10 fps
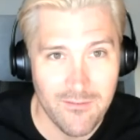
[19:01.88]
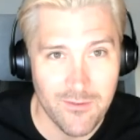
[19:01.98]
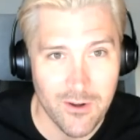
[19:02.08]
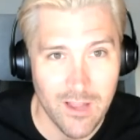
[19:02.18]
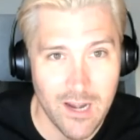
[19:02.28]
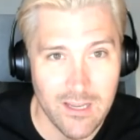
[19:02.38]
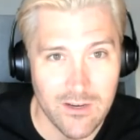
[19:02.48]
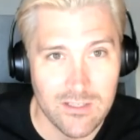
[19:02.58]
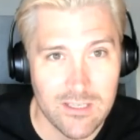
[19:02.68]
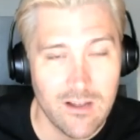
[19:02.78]
for a lot of
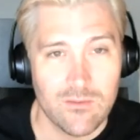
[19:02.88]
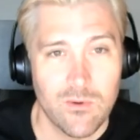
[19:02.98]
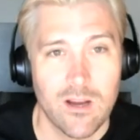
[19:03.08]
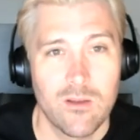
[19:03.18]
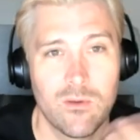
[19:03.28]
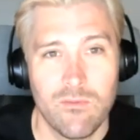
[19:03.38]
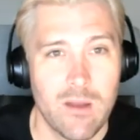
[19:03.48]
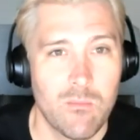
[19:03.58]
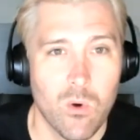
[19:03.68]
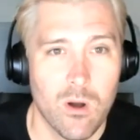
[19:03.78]
years now? Where can we
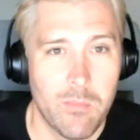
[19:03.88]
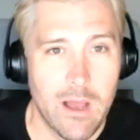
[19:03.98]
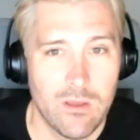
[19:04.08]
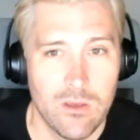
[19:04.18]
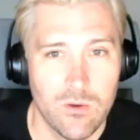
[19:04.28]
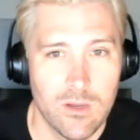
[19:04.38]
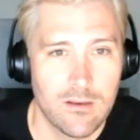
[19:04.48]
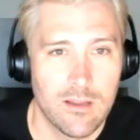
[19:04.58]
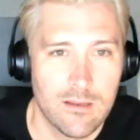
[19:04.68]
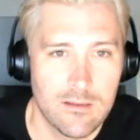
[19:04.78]
find more about you
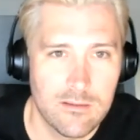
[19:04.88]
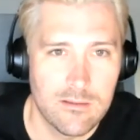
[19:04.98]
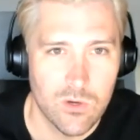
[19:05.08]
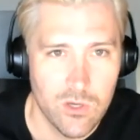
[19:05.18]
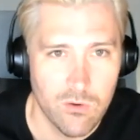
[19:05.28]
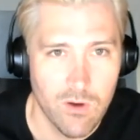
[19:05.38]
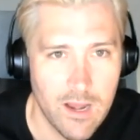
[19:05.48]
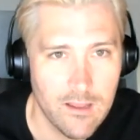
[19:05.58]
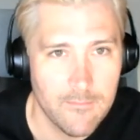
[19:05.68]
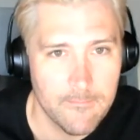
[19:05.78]
and sort of your writing?